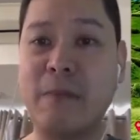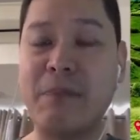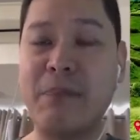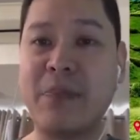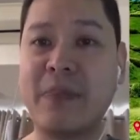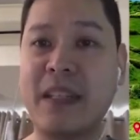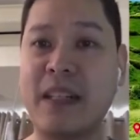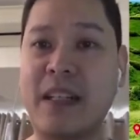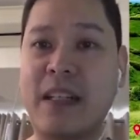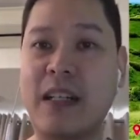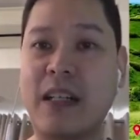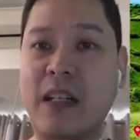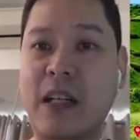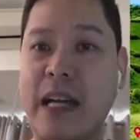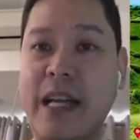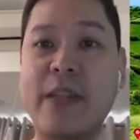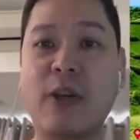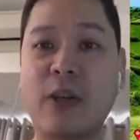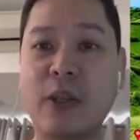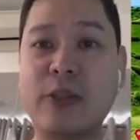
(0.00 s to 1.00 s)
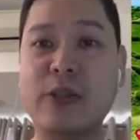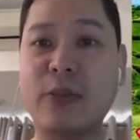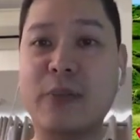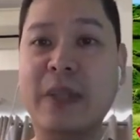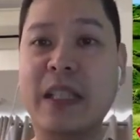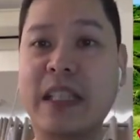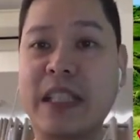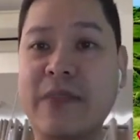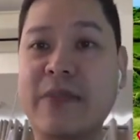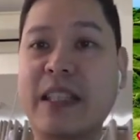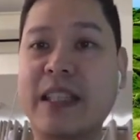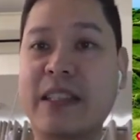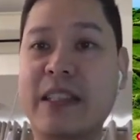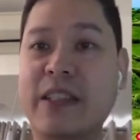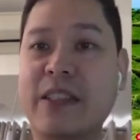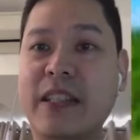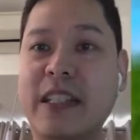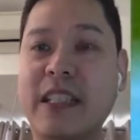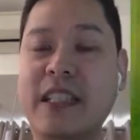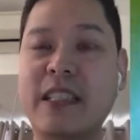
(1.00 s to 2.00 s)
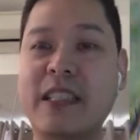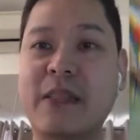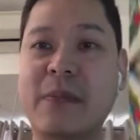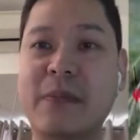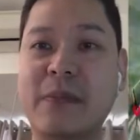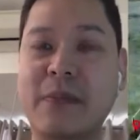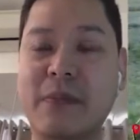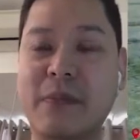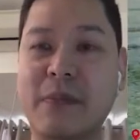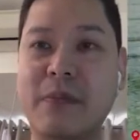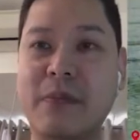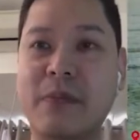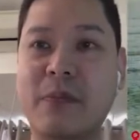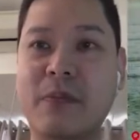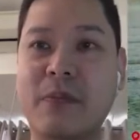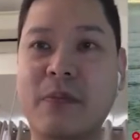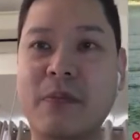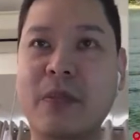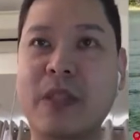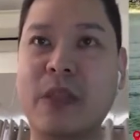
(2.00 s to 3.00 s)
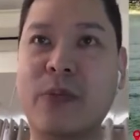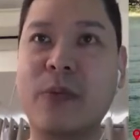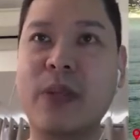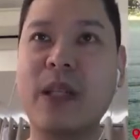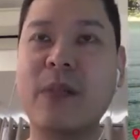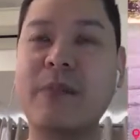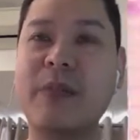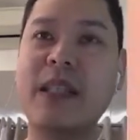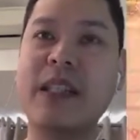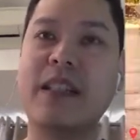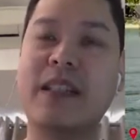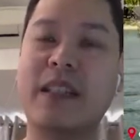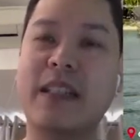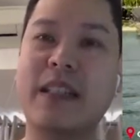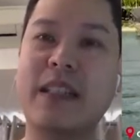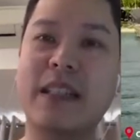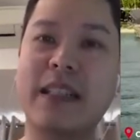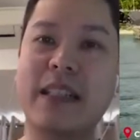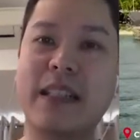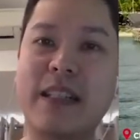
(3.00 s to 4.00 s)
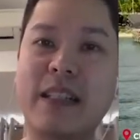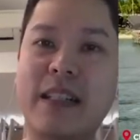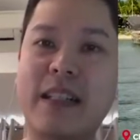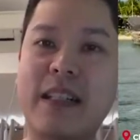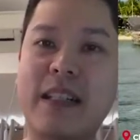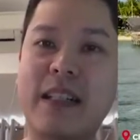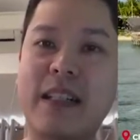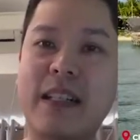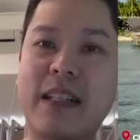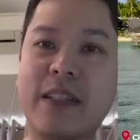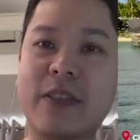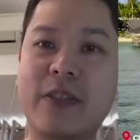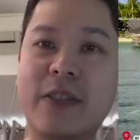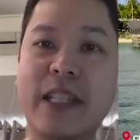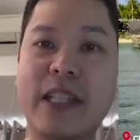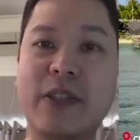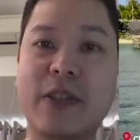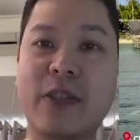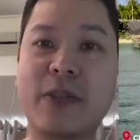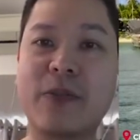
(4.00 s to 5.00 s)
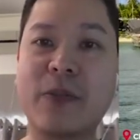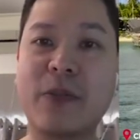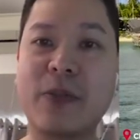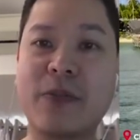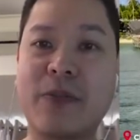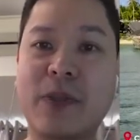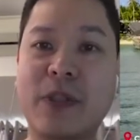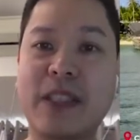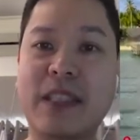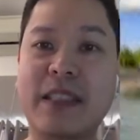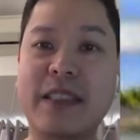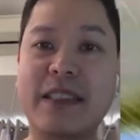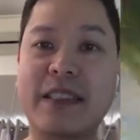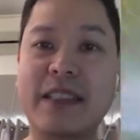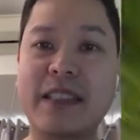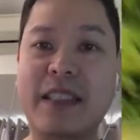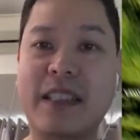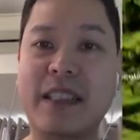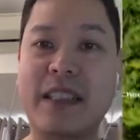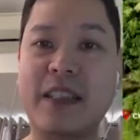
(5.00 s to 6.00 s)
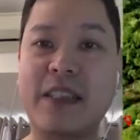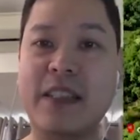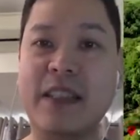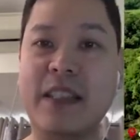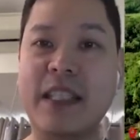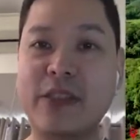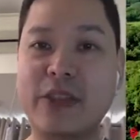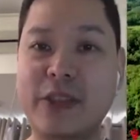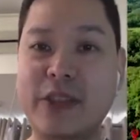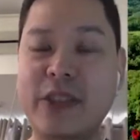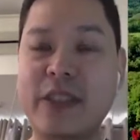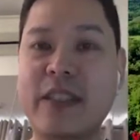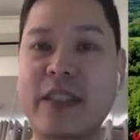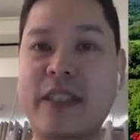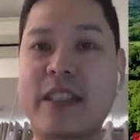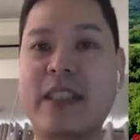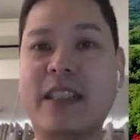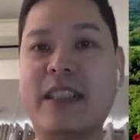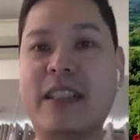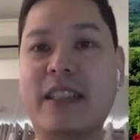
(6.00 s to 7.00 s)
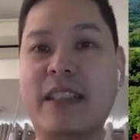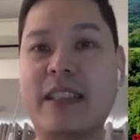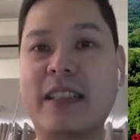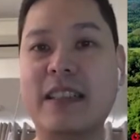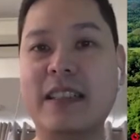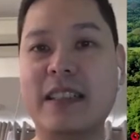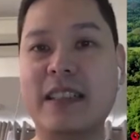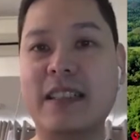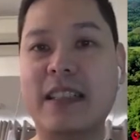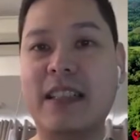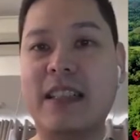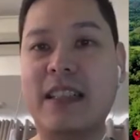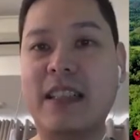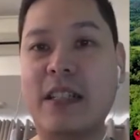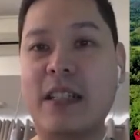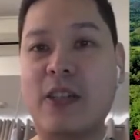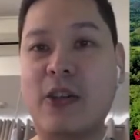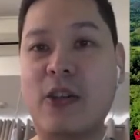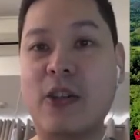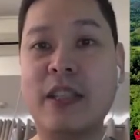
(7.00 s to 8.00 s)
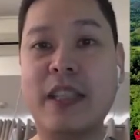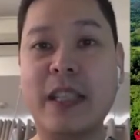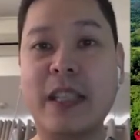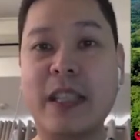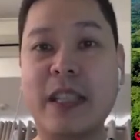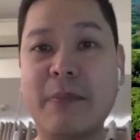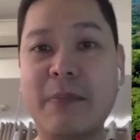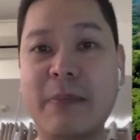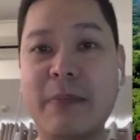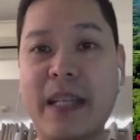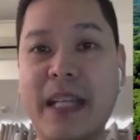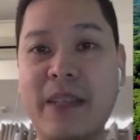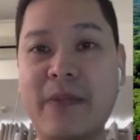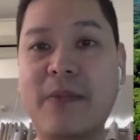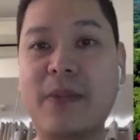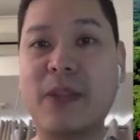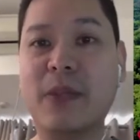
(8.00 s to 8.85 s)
I also believe that there will be a greater growth for these niche online platforms.